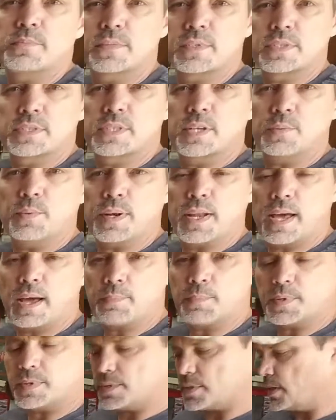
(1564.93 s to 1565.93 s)
Let's see what
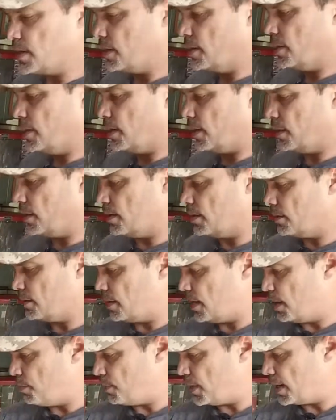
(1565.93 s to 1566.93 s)
happens. And
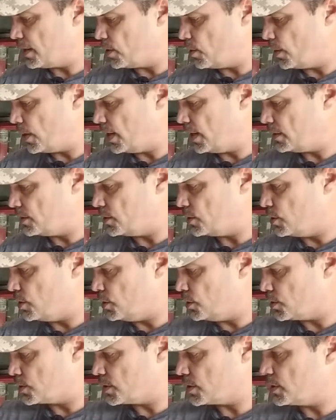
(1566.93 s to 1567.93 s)
I might go ahead and
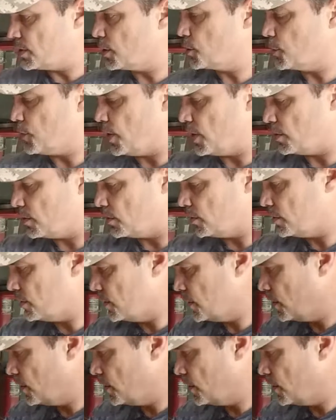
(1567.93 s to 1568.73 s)
use this funnel.